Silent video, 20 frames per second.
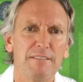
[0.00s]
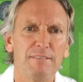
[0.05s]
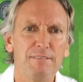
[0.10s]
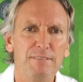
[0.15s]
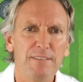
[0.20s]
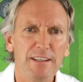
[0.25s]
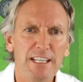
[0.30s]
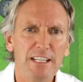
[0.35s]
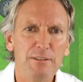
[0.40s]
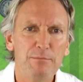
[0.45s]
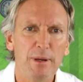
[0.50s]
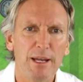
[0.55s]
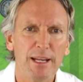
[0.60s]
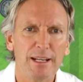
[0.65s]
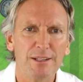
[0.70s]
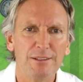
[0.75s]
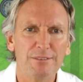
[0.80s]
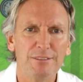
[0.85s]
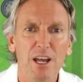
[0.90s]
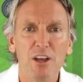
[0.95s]

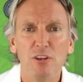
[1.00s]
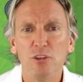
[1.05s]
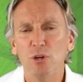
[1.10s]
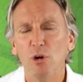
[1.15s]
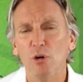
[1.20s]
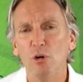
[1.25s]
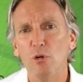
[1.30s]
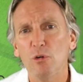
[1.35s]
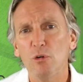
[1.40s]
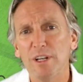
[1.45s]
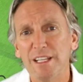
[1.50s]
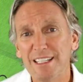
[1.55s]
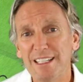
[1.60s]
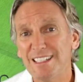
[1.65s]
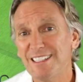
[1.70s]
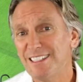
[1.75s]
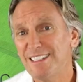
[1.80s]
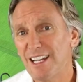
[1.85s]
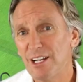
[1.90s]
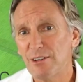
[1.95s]
feedback of your
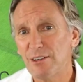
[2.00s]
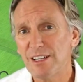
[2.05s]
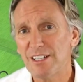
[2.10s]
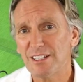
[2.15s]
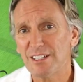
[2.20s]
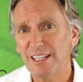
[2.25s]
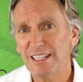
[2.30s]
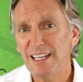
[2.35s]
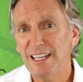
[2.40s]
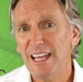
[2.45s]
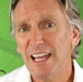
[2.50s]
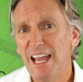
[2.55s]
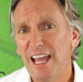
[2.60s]
audience seriously,